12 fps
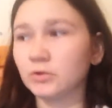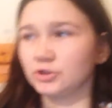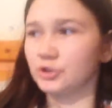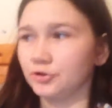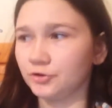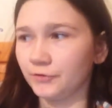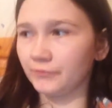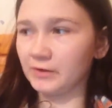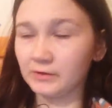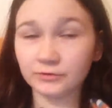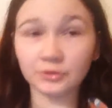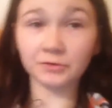watching YouTube
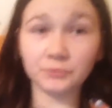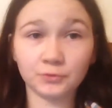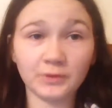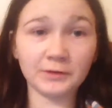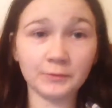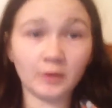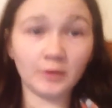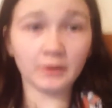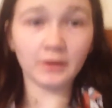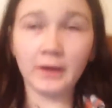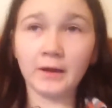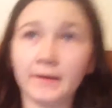videos, time 21.
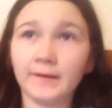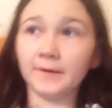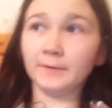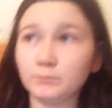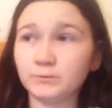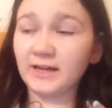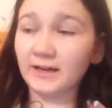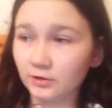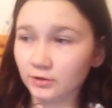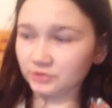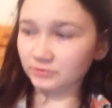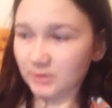Dad
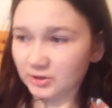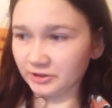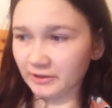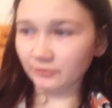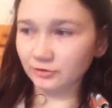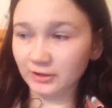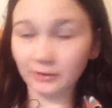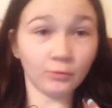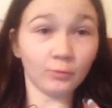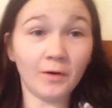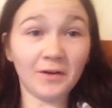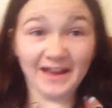got my shower gel,
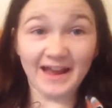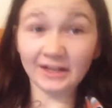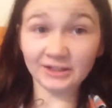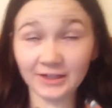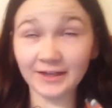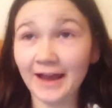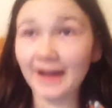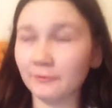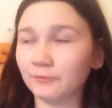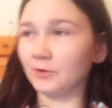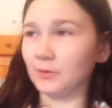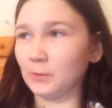the one I actually
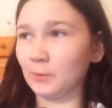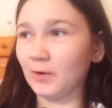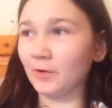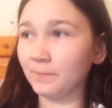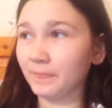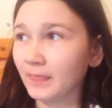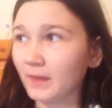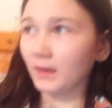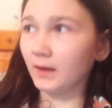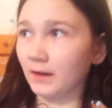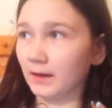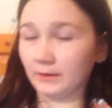have as well.
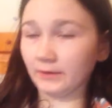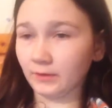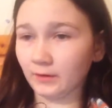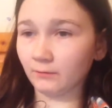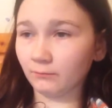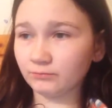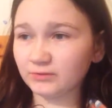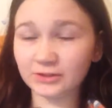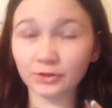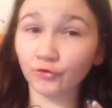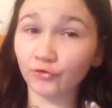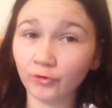And I'm
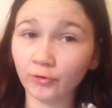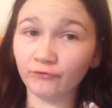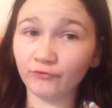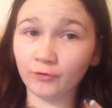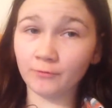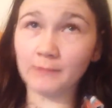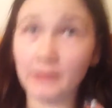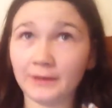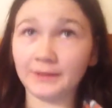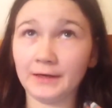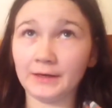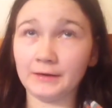still full from
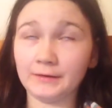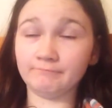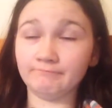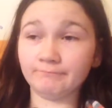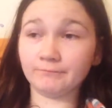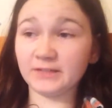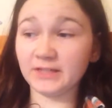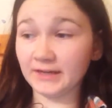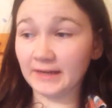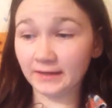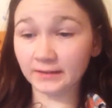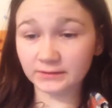my
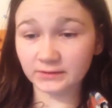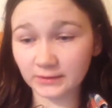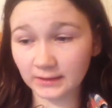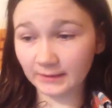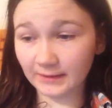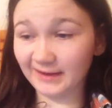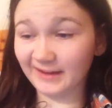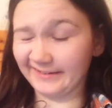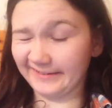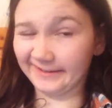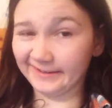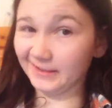dinner and that, and
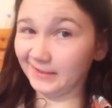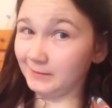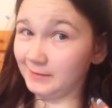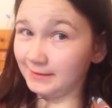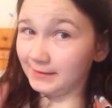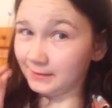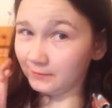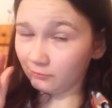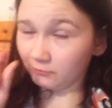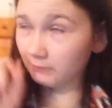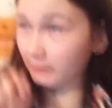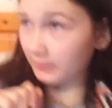I had a
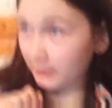little